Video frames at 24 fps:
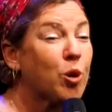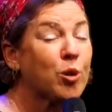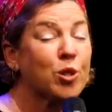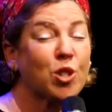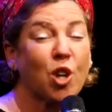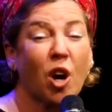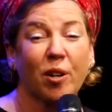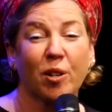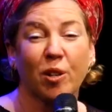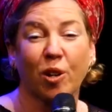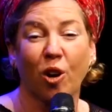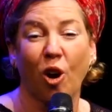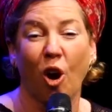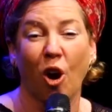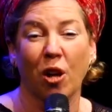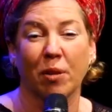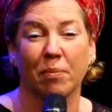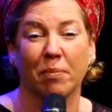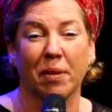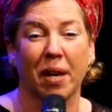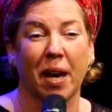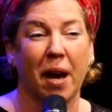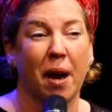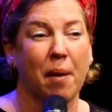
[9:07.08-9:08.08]
Her daughter
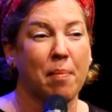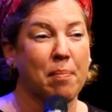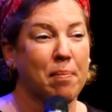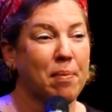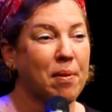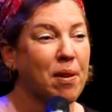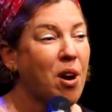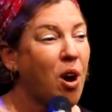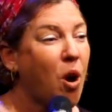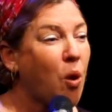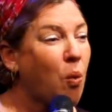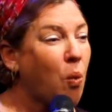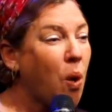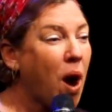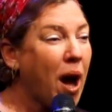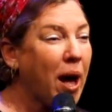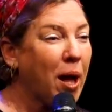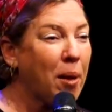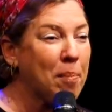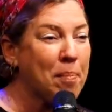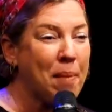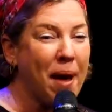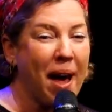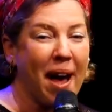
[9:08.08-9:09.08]
called me up a
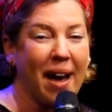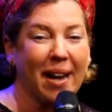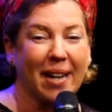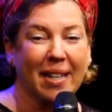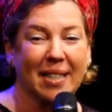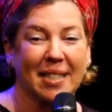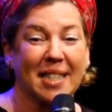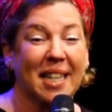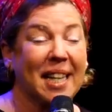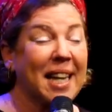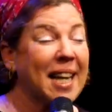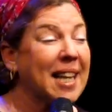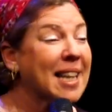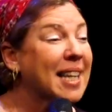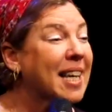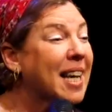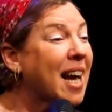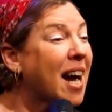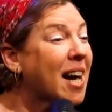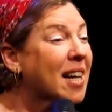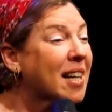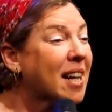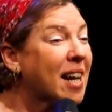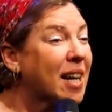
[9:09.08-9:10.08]
while back and said,
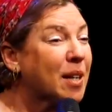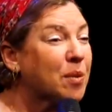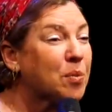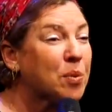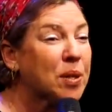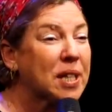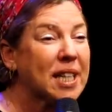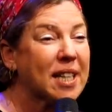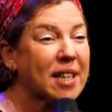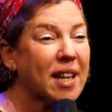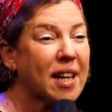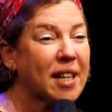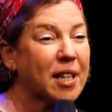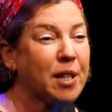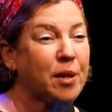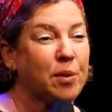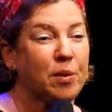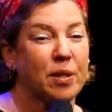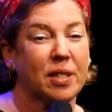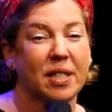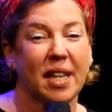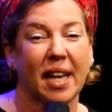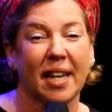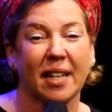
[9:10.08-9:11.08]
"Eliana, I'd really like you
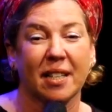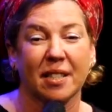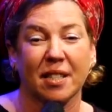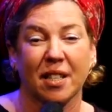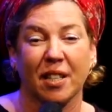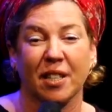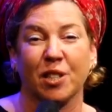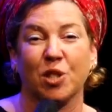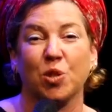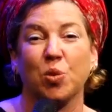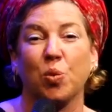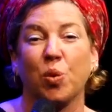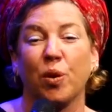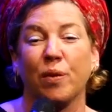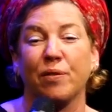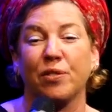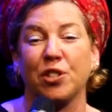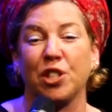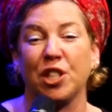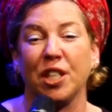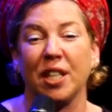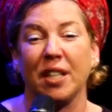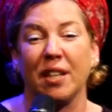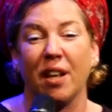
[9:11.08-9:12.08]
to take us on a tour of
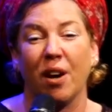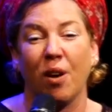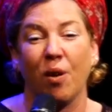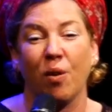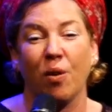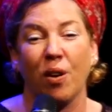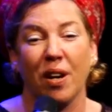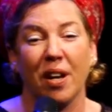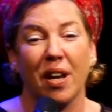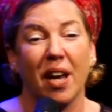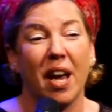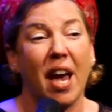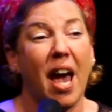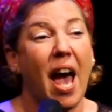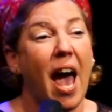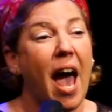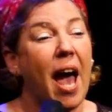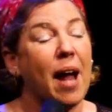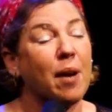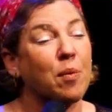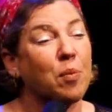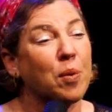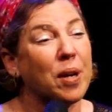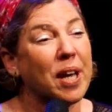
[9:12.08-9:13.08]
Shiloh.
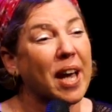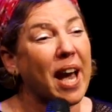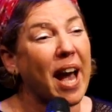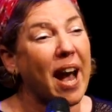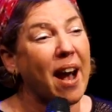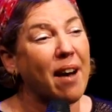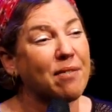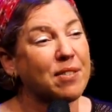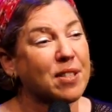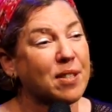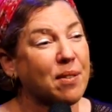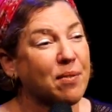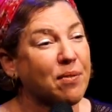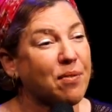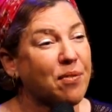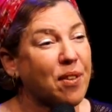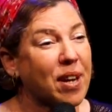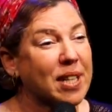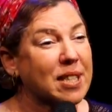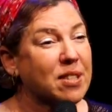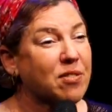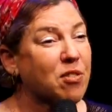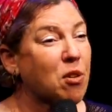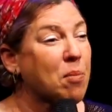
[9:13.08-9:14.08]
And we have some
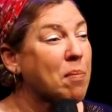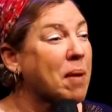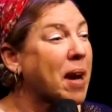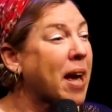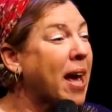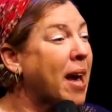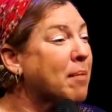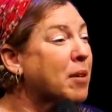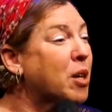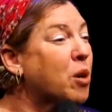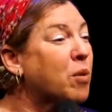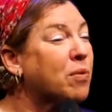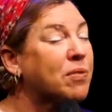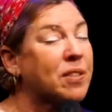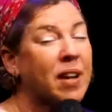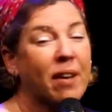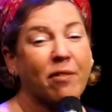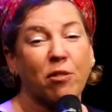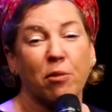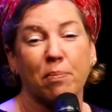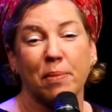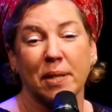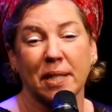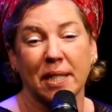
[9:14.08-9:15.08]
friends from Miami who've
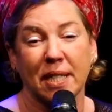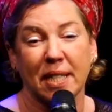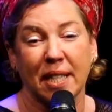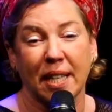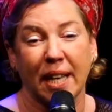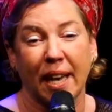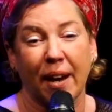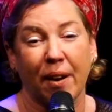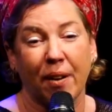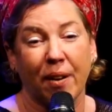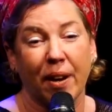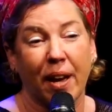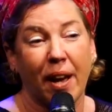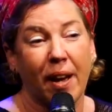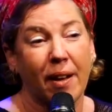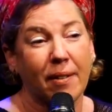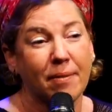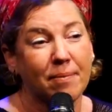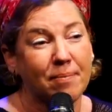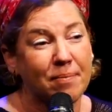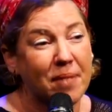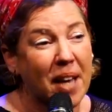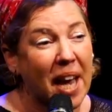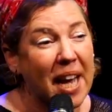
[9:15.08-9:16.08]
never been to the area.
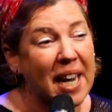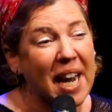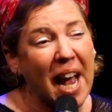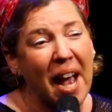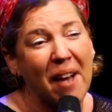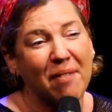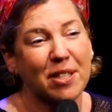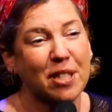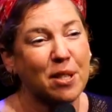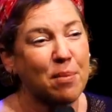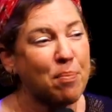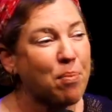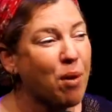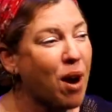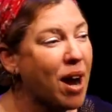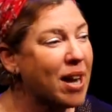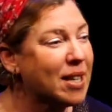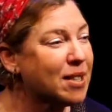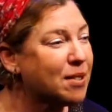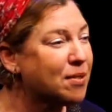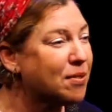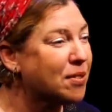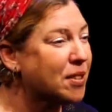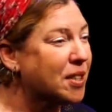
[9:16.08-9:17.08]
And I have a
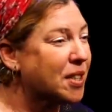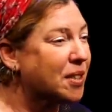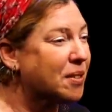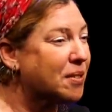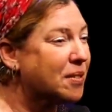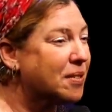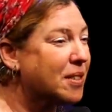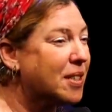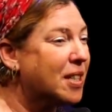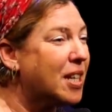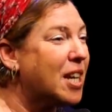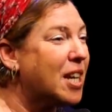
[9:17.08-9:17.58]
surprise for you."